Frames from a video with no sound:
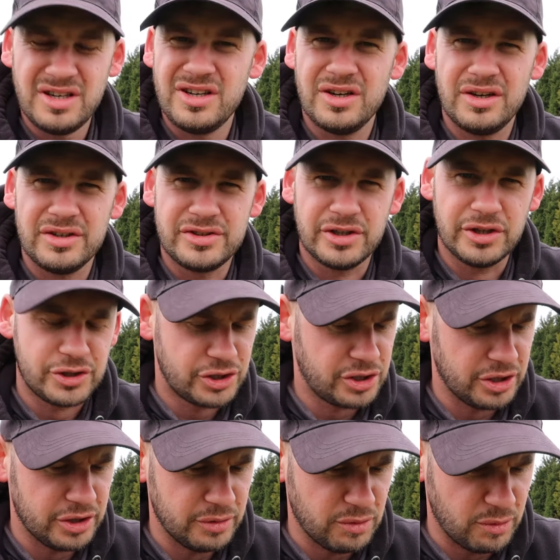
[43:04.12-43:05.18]
I said I'd show
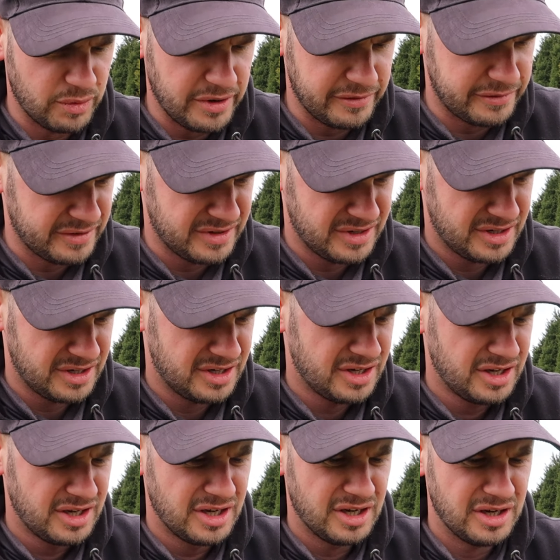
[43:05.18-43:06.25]
you what we've
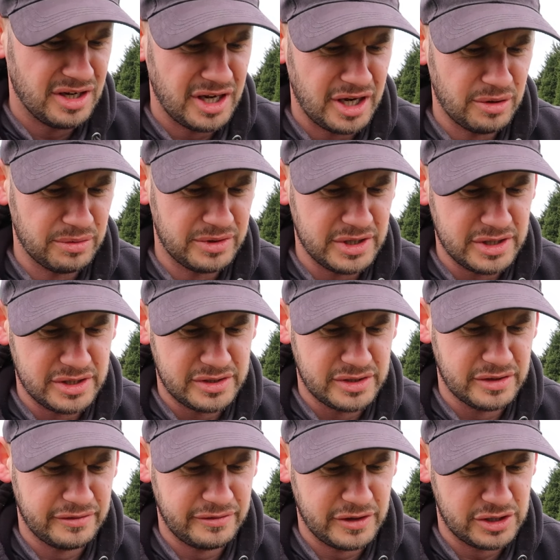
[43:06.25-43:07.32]
nailed these
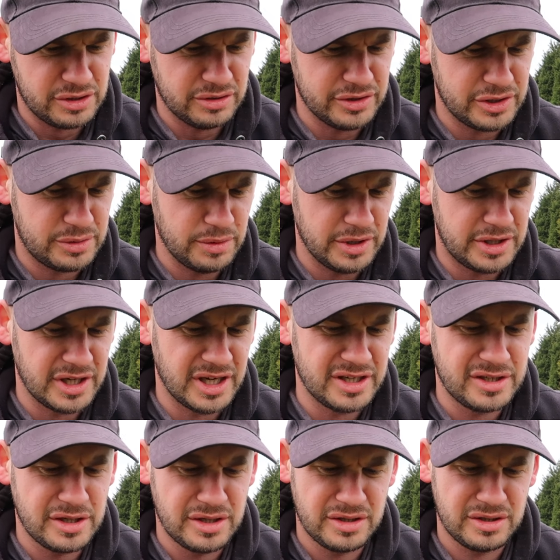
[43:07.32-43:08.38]
fish on this
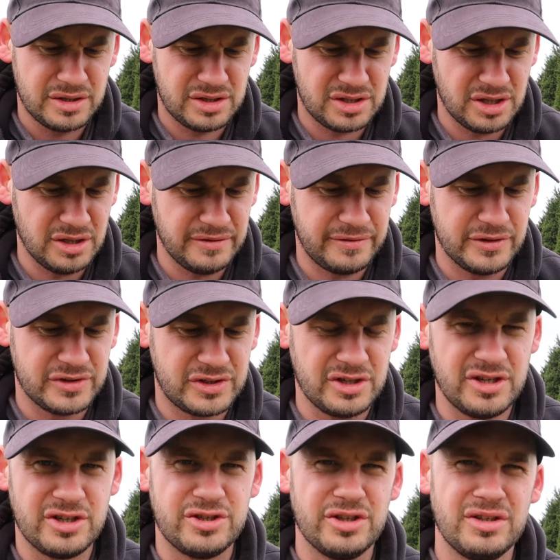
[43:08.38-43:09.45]
weekend. So for the
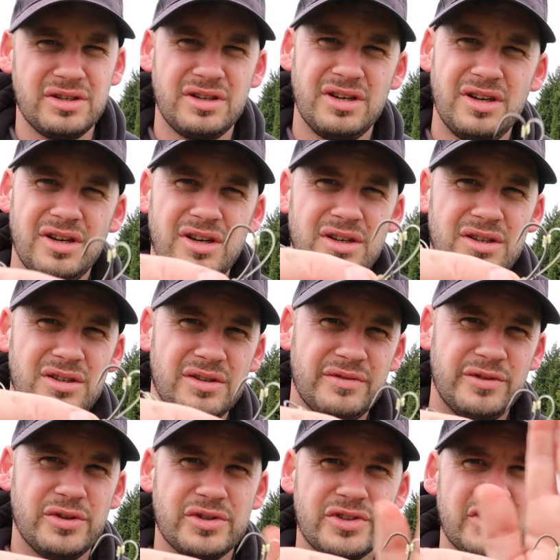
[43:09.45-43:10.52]
sturgeon, I've
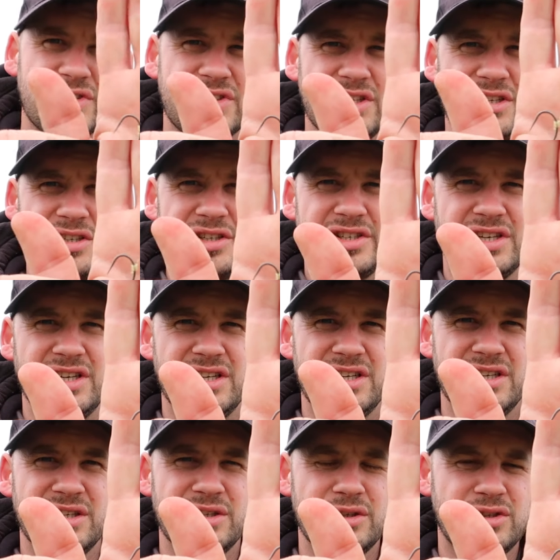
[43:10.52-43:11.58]
used a size
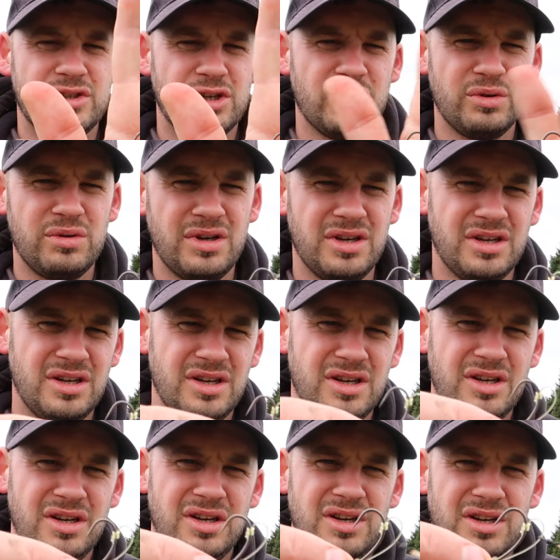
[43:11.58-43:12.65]
2,
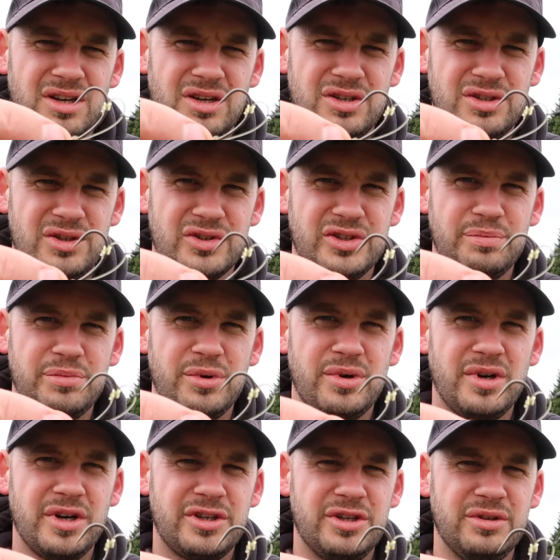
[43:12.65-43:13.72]
just a simple
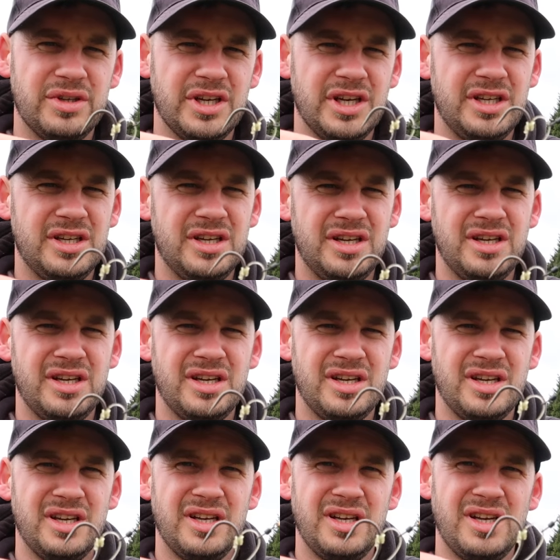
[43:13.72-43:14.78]
IQD
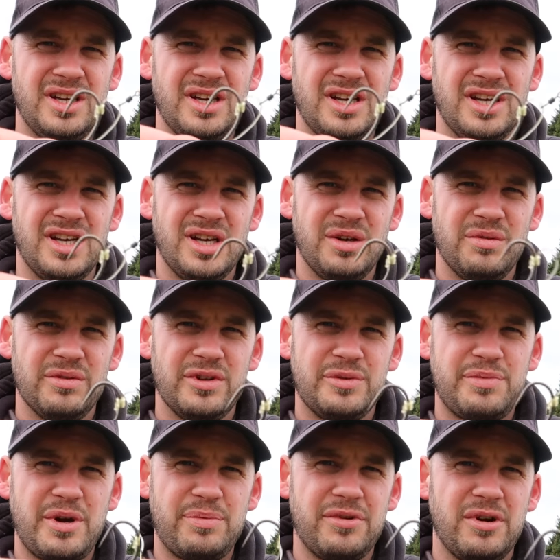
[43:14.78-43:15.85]
with those
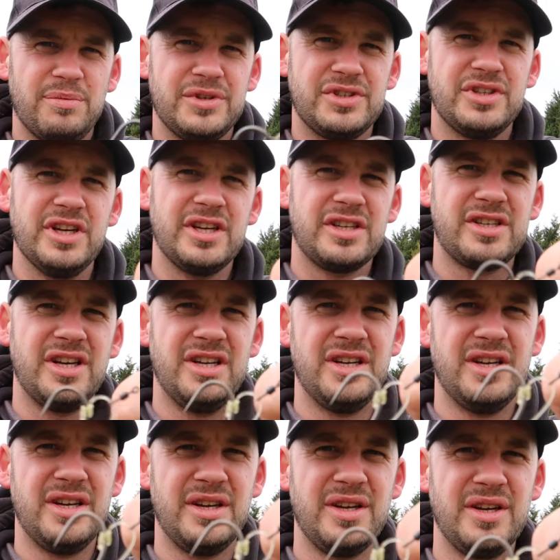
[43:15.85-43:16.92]
pepperami sticks,
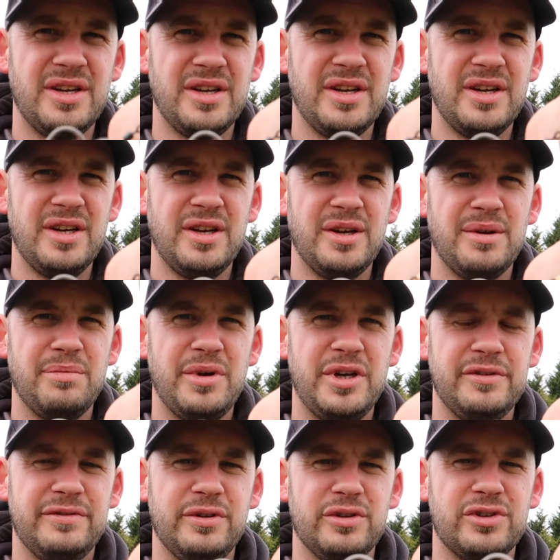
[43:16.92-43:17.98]

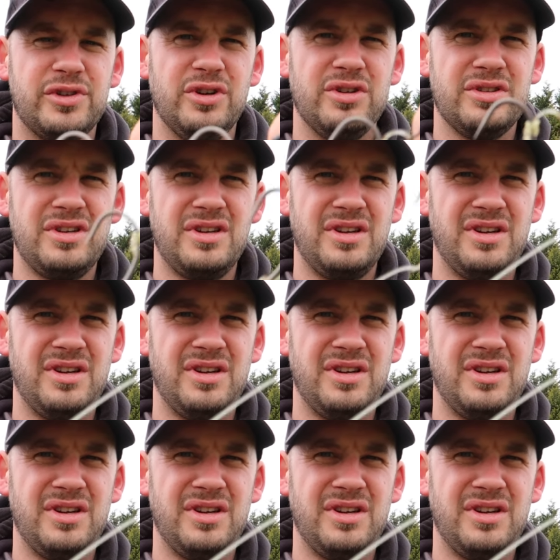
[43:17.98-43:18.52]
bait flossed on,